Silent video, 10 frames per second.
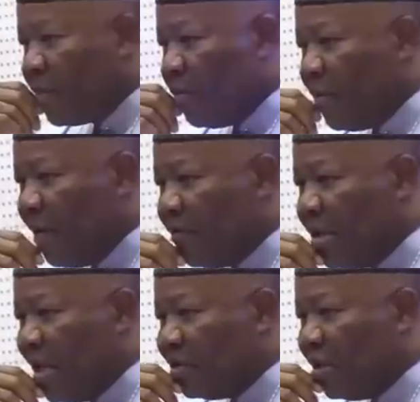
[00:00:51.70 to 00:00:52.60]
We have,
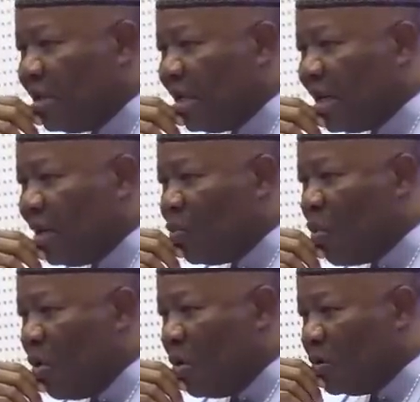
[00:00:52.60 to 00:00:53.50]
he has not declared
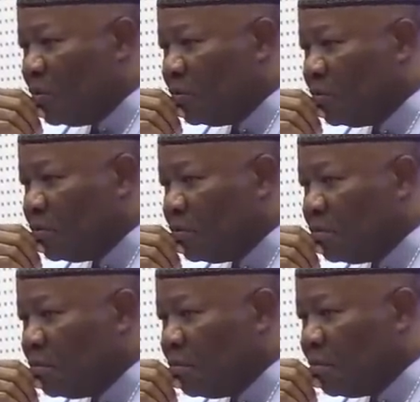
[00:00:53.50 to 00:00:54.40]
war.
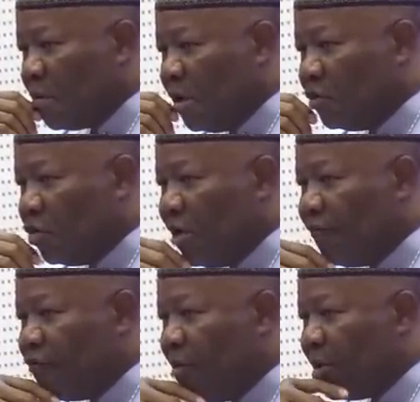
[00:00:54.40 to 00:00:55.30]
He's only
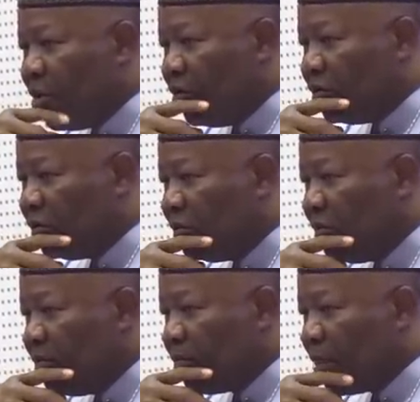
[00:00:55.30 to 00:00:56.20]
informing us
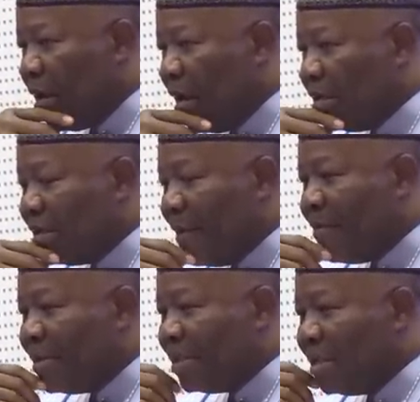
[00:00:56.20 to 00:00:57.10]

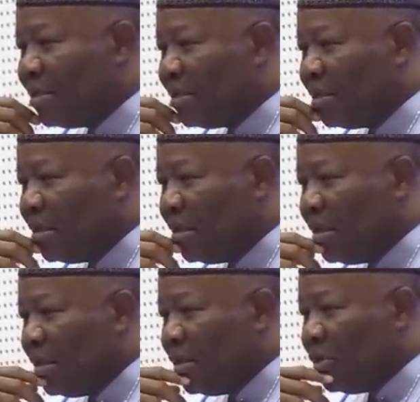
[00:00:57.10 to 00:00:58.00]
business
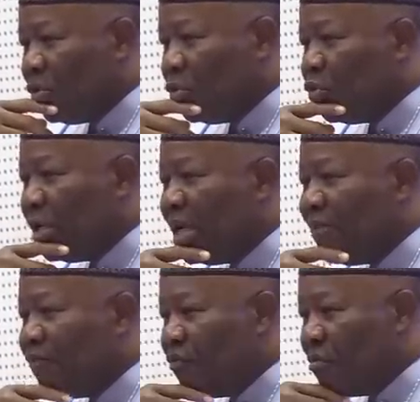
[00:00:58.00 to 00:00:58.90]
to do the
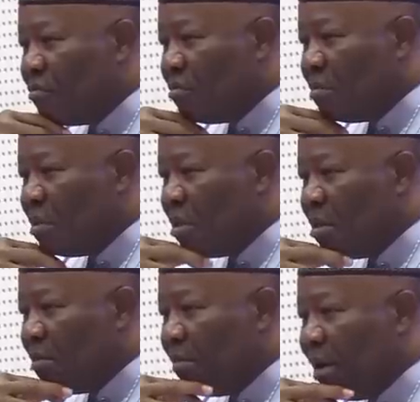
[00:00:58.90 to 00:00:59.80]
needful
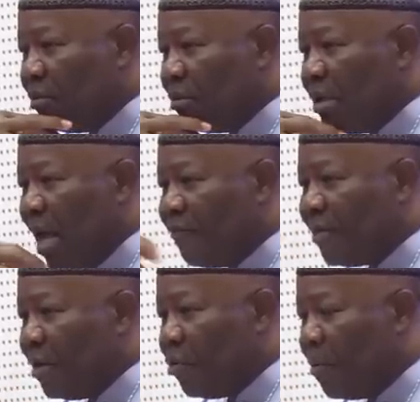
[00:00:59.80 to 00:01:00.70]
by
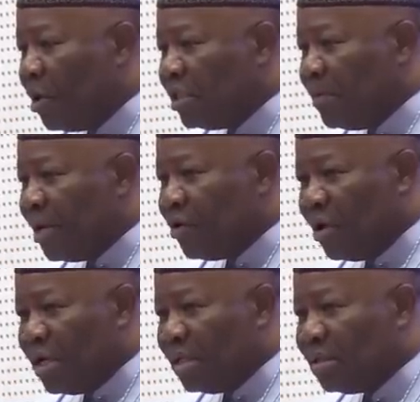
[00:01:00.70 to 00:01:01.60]
having a robust debate
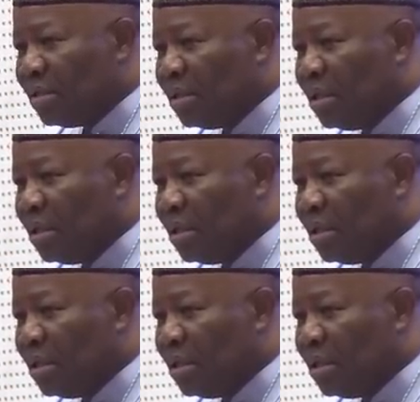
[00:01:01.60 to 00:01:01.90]
on this